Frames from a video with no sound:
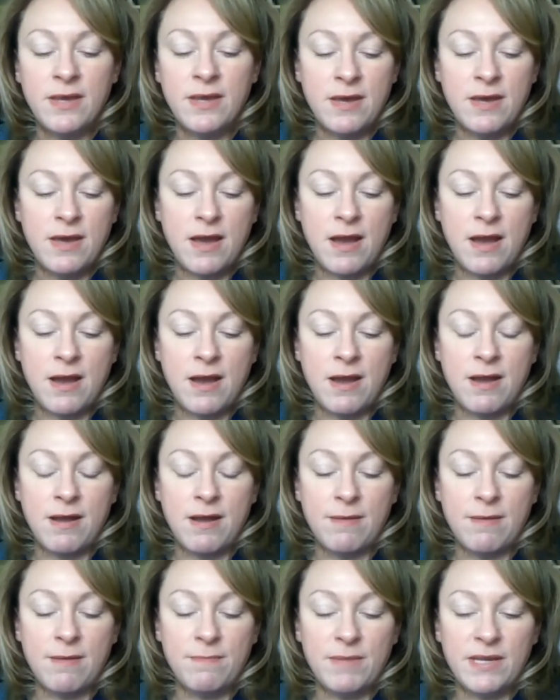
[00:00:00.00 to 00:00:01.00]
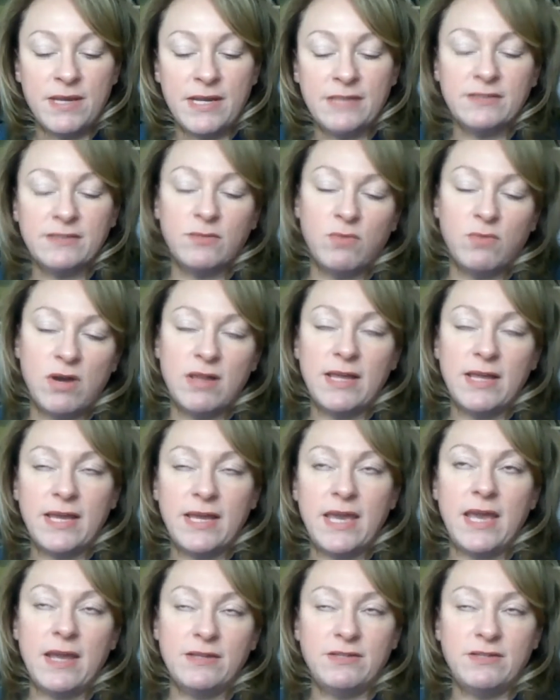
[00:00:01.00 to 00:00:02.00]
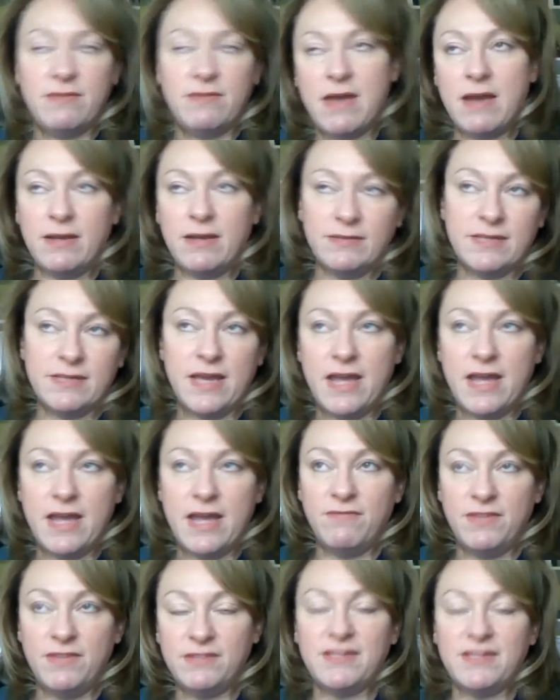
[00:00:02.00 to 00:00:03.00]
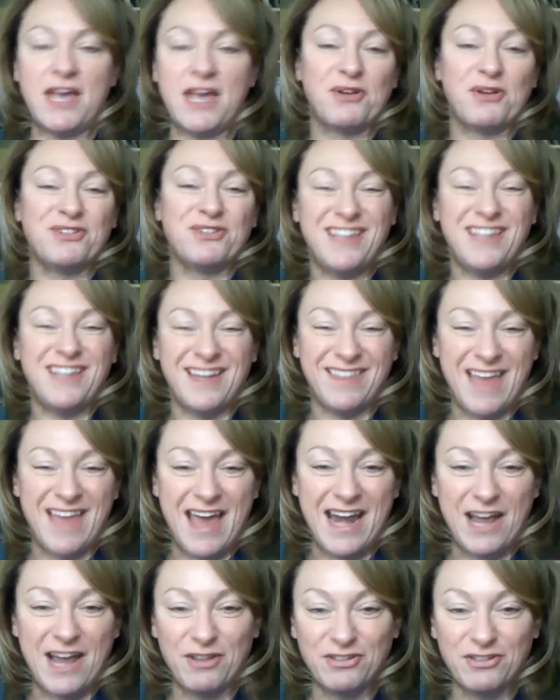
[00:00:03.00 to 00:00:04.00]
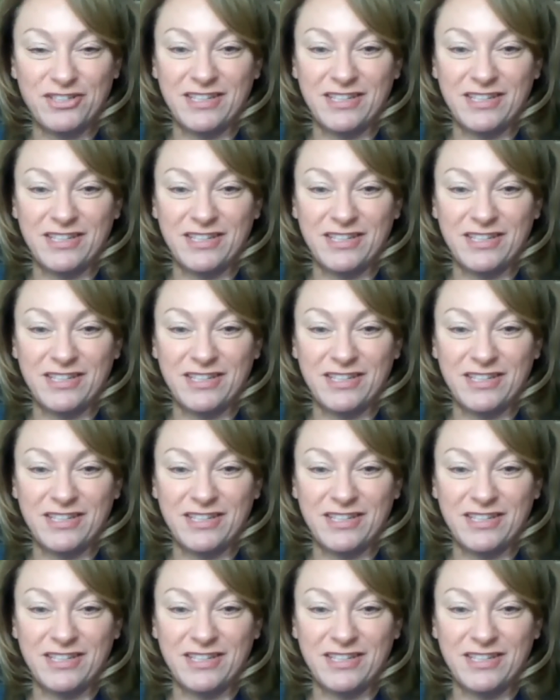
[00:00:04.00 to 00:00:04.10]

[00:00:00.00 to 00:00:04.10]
And I said, "Well, I can't do that because I have this allergy and that allergy."